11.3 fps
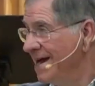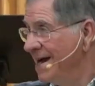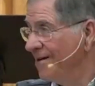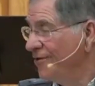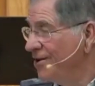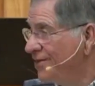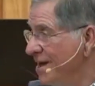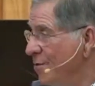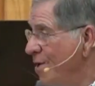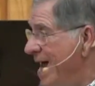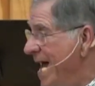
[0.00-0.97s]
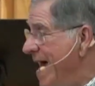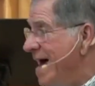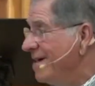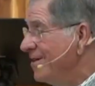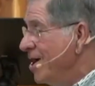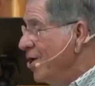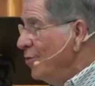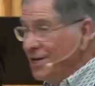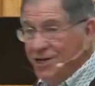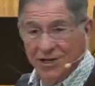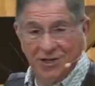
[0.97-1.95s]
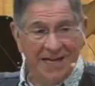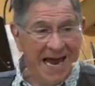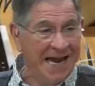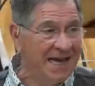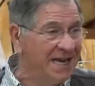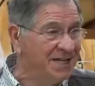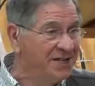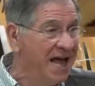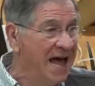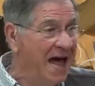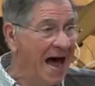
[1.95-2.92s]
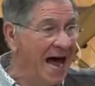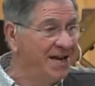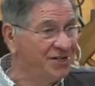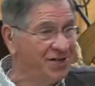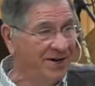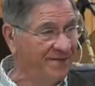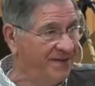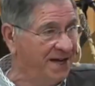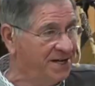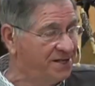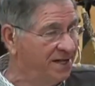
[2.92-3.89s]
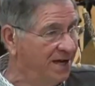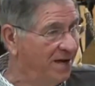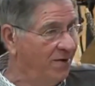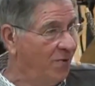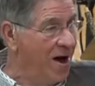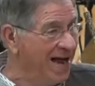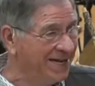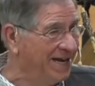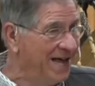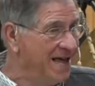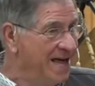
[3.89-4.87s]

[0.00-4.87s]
Everything we have, we just take it as, I deserve this. What?